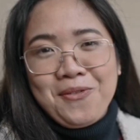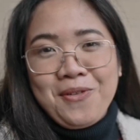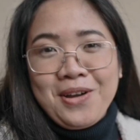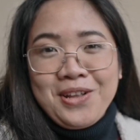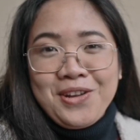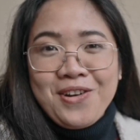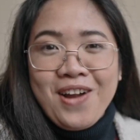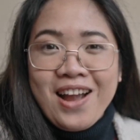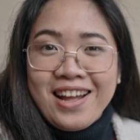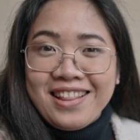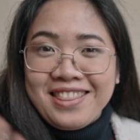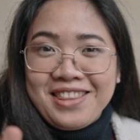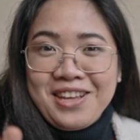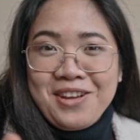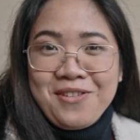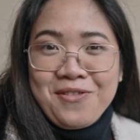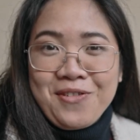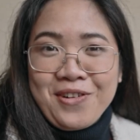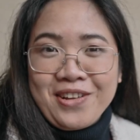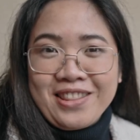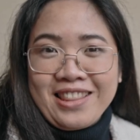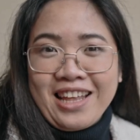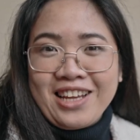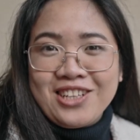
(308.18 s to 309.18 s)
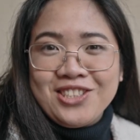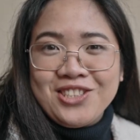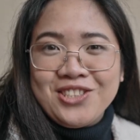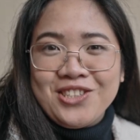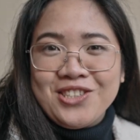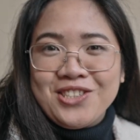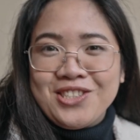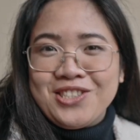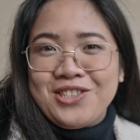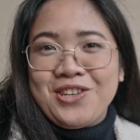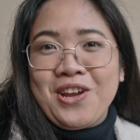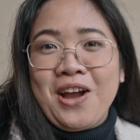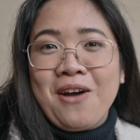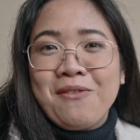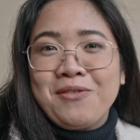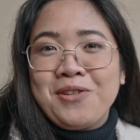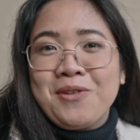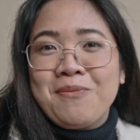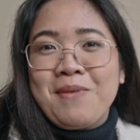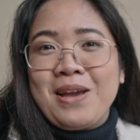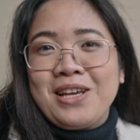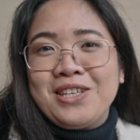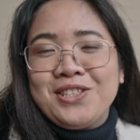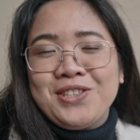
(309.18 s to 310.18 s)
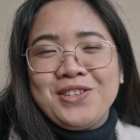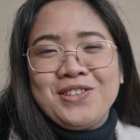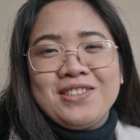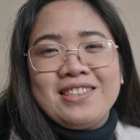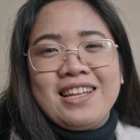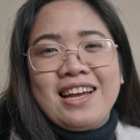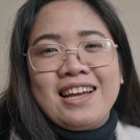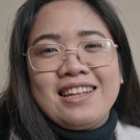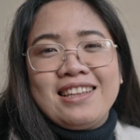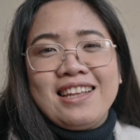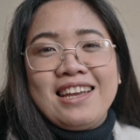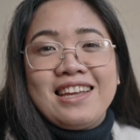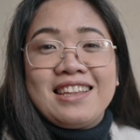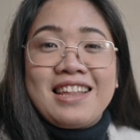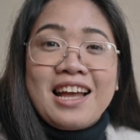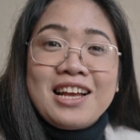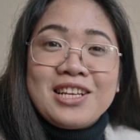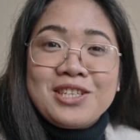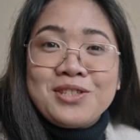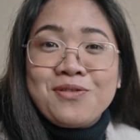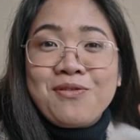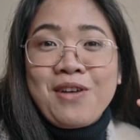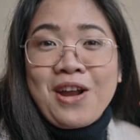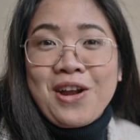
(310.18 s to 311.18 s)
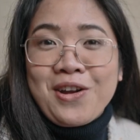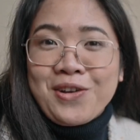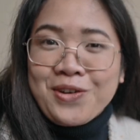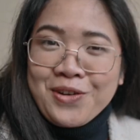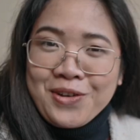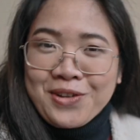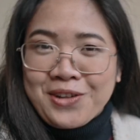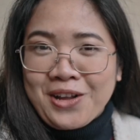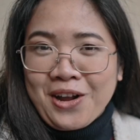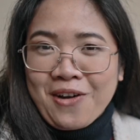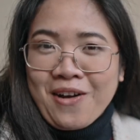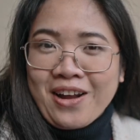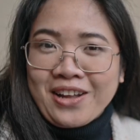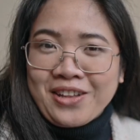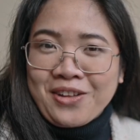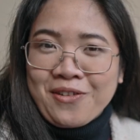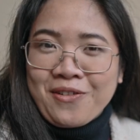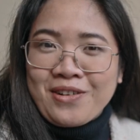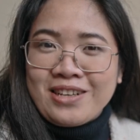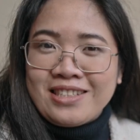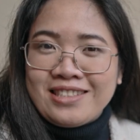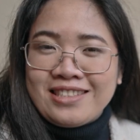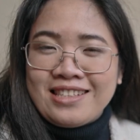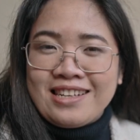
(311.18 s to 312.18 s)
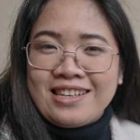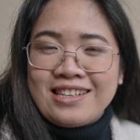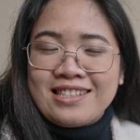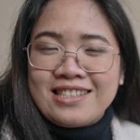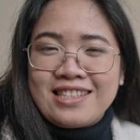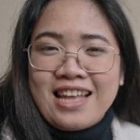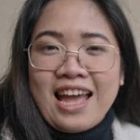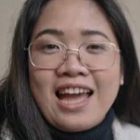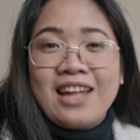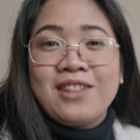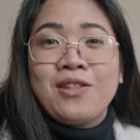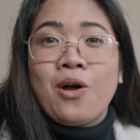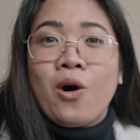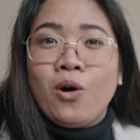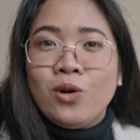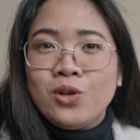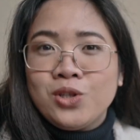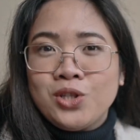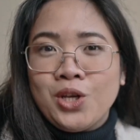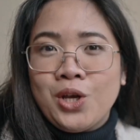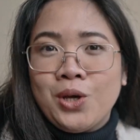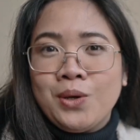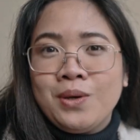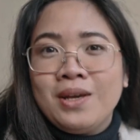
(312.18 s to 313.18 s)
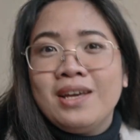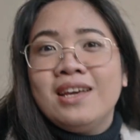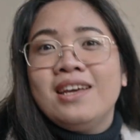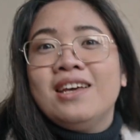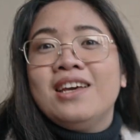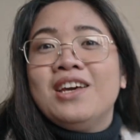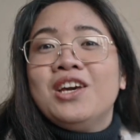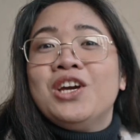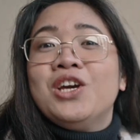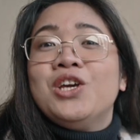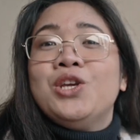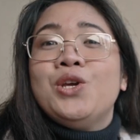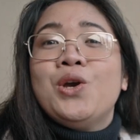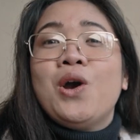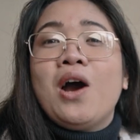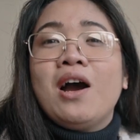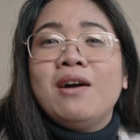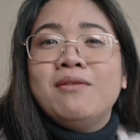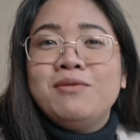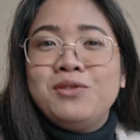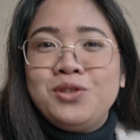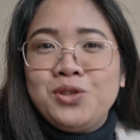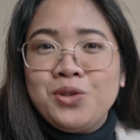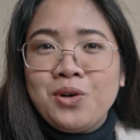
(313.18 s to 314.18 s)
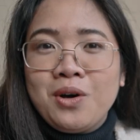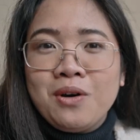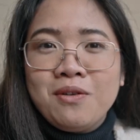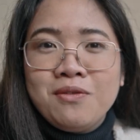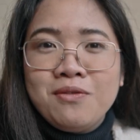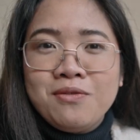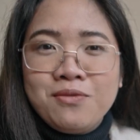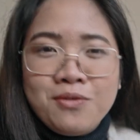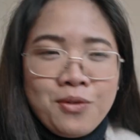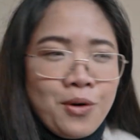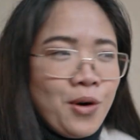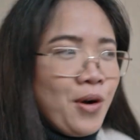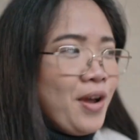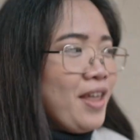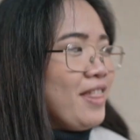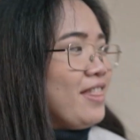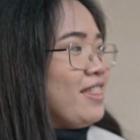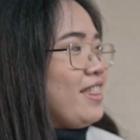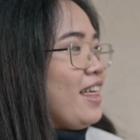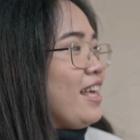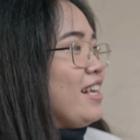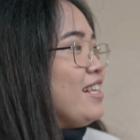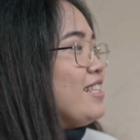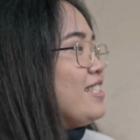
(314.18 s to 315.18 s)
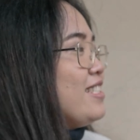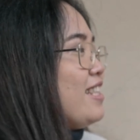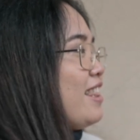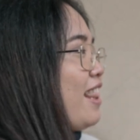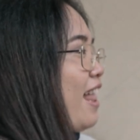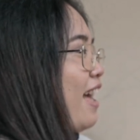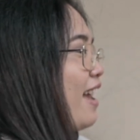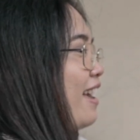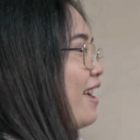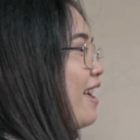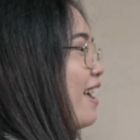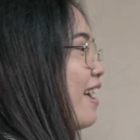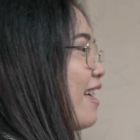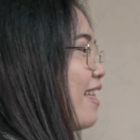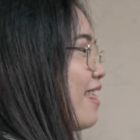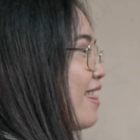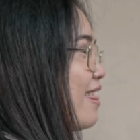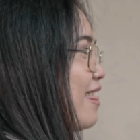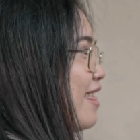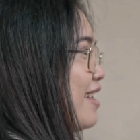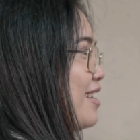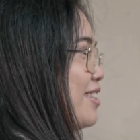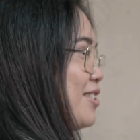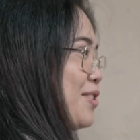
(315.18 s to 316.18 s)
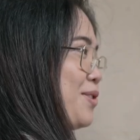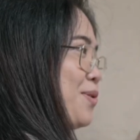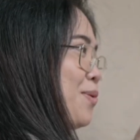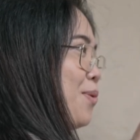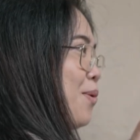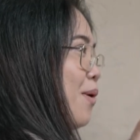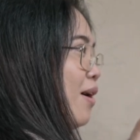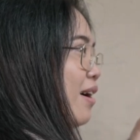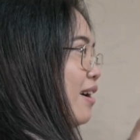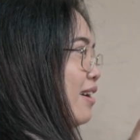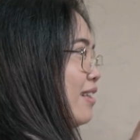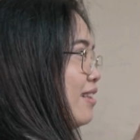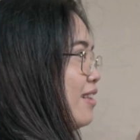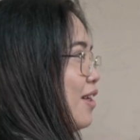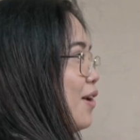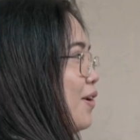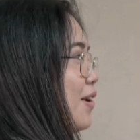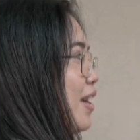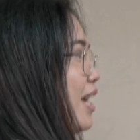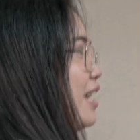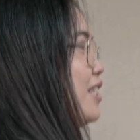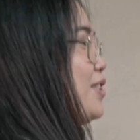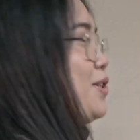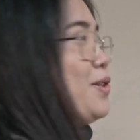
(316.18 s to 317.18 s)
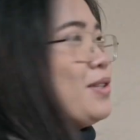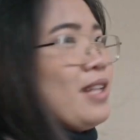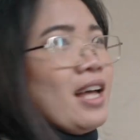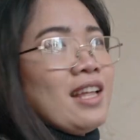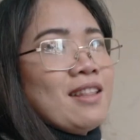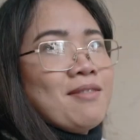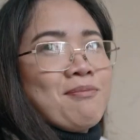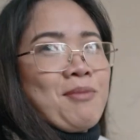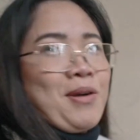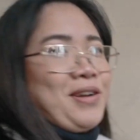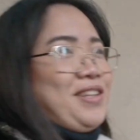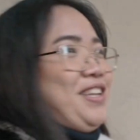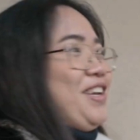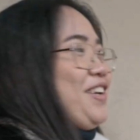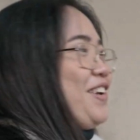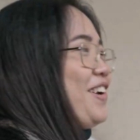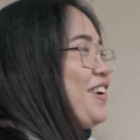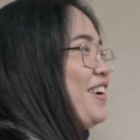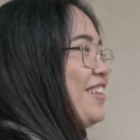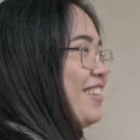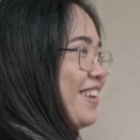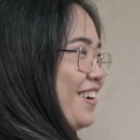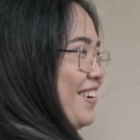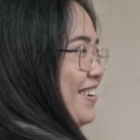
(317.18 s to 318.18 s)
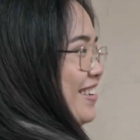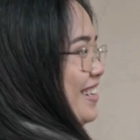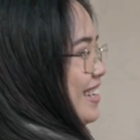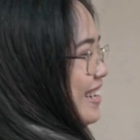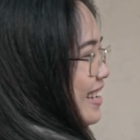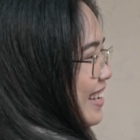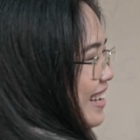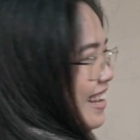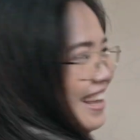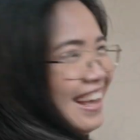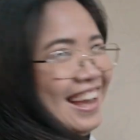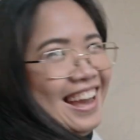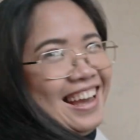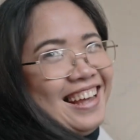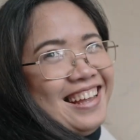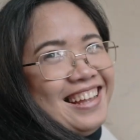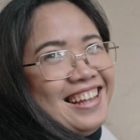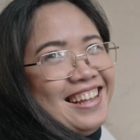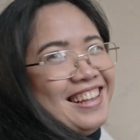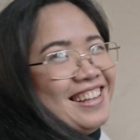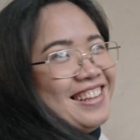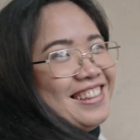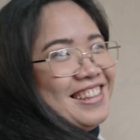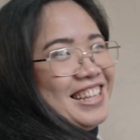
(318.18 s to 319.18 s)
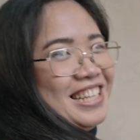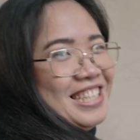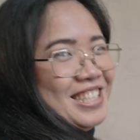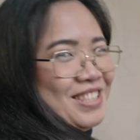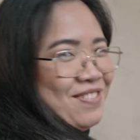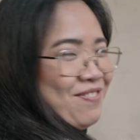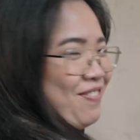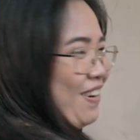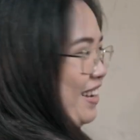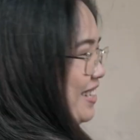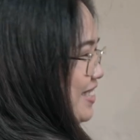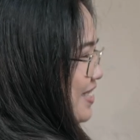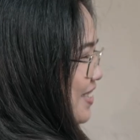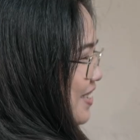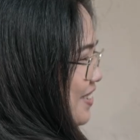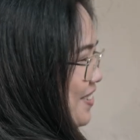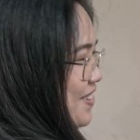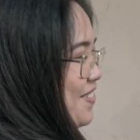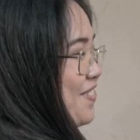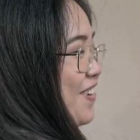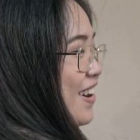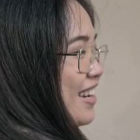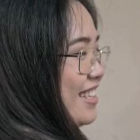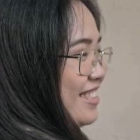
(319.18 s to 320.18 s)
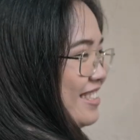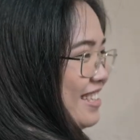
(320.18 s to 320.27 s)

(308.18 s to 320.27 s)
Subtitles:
When you're hunting for textures, you have to make sure that it has very good characteristics, and also you have to avoid things like this one. Okay, so not particularly this pattern right